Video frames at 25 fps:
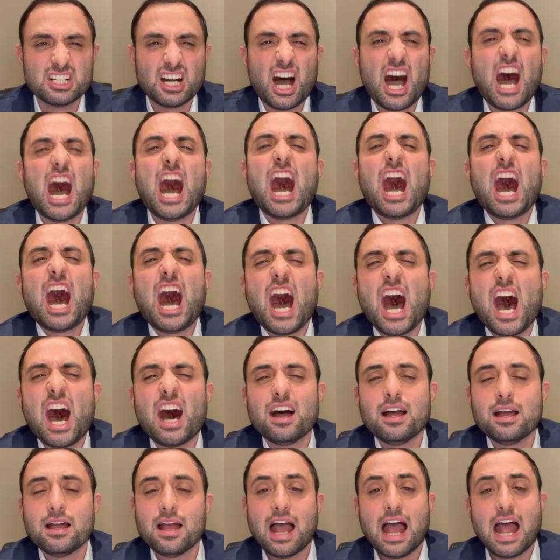
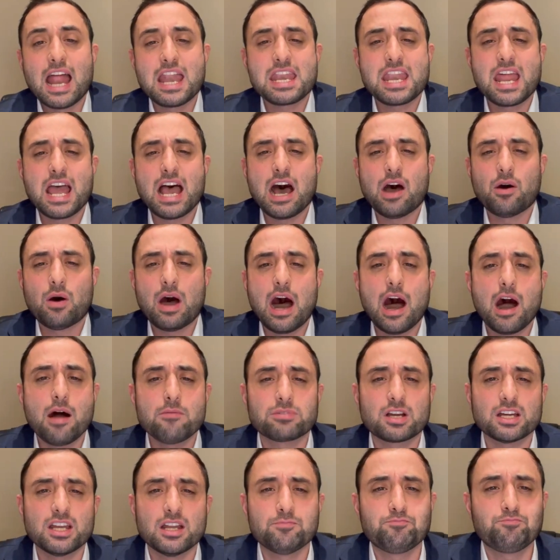Ah, and now I'm
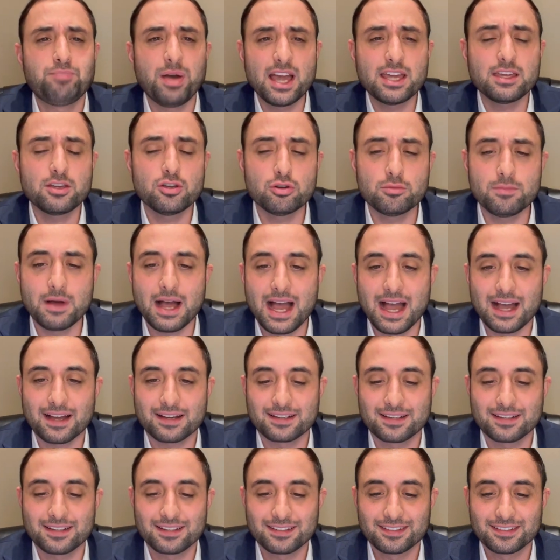going to pay you
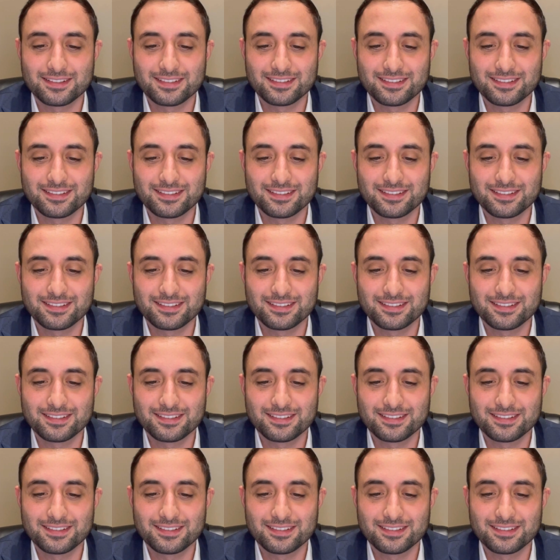back.